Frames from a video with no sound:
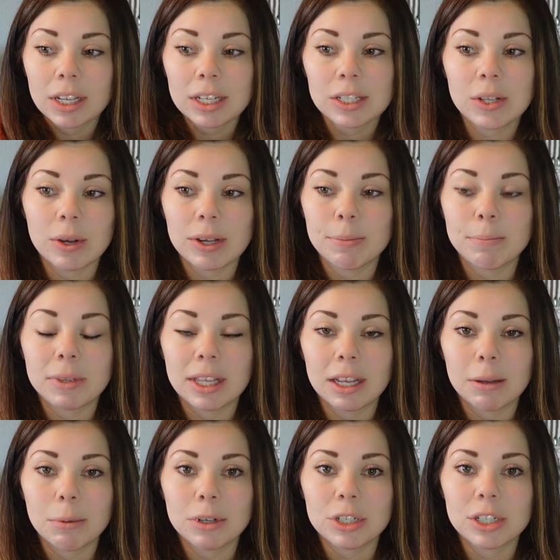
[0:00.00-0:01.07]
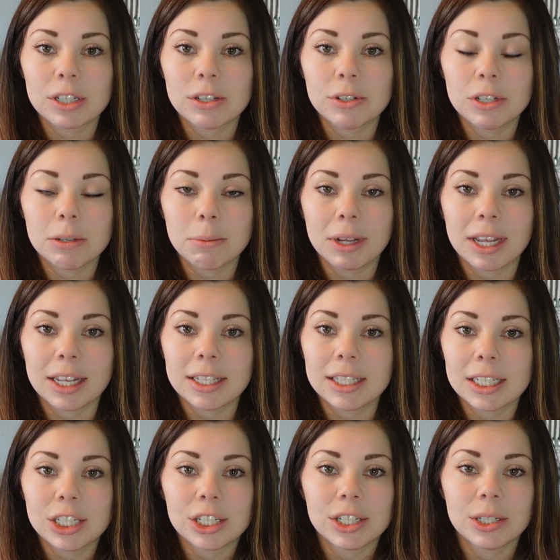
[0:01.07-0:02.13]
So I'm thinking about just closing my
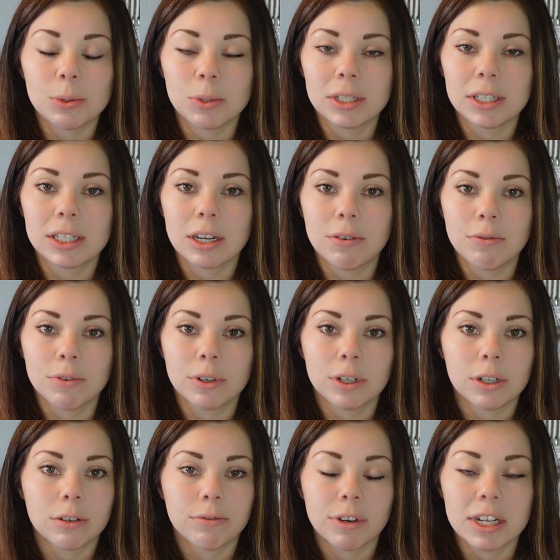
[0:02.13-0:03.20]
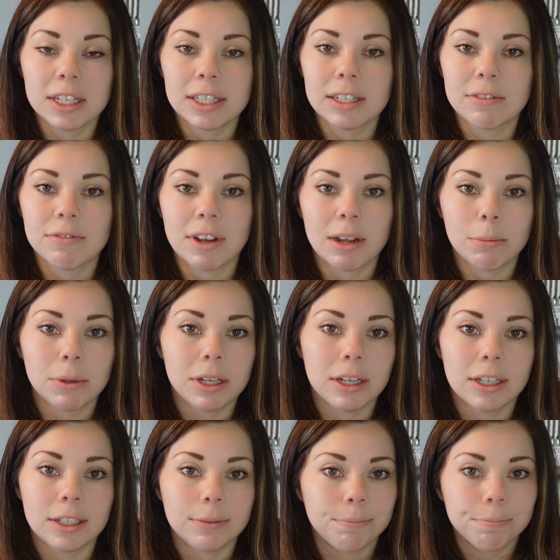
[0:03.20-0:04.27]
Etsy and just doing stuff for friends and family
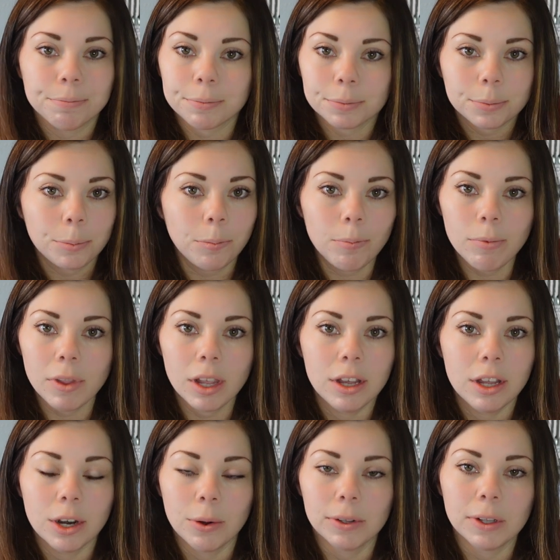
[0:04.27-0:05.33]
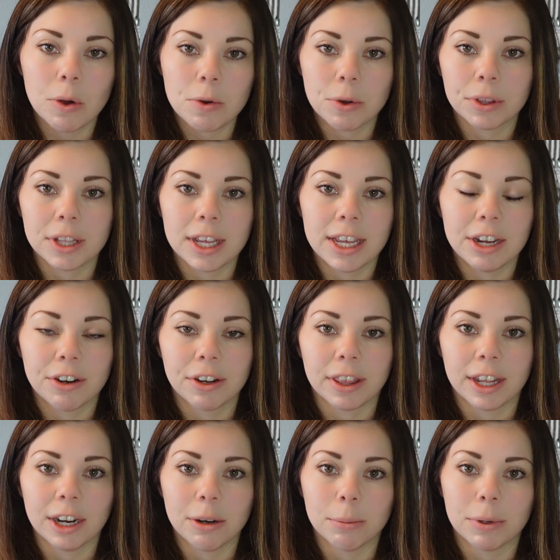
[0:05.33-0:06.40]
and you know, local thing here and
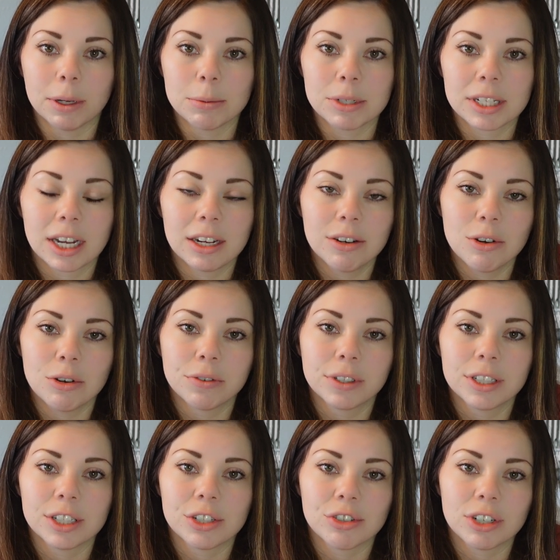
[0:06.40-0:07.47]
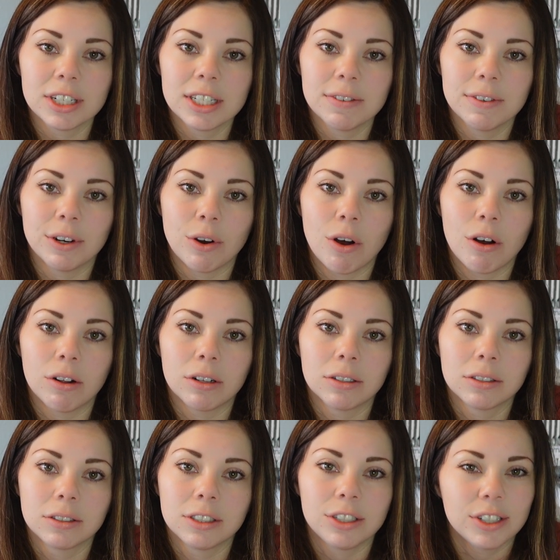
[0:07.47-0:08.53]
there, but I'm just kind of over the stress of it all.
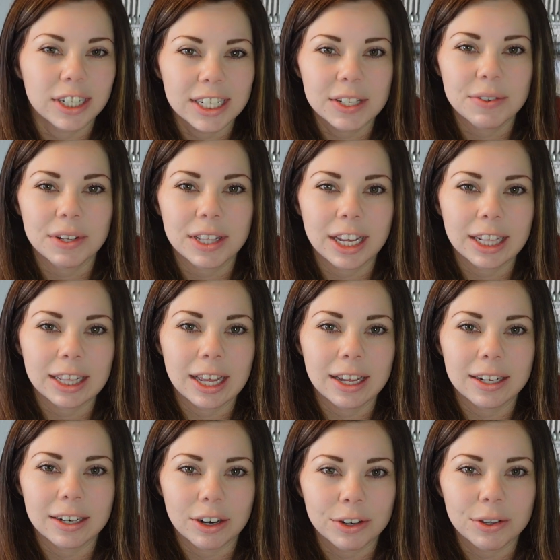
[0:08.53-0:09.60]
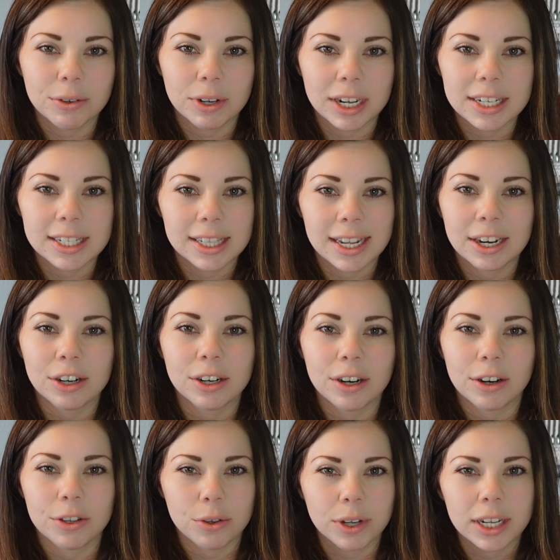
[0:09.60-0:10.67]
Do you guys feel like that? Are you guys there? Are
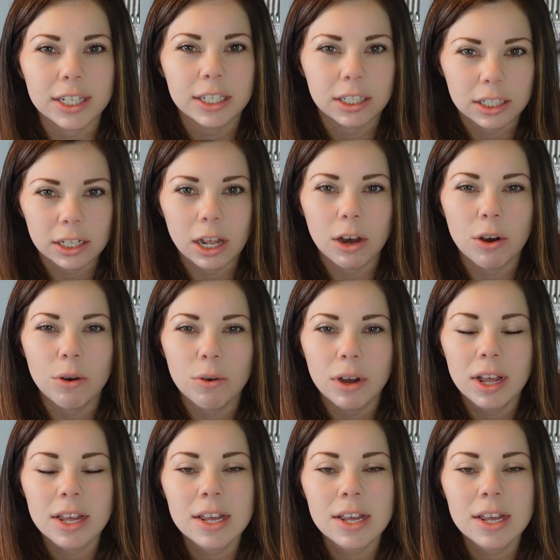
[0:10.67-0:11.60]
you guys slow?